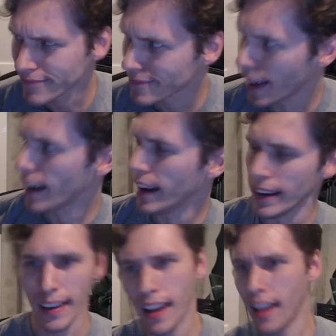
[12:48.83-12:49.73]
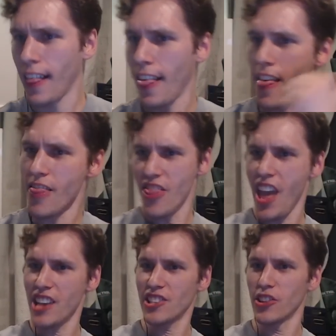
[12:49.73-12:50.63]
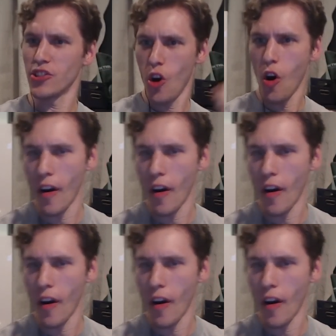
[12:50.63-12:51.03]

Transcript: Hey, there's the door.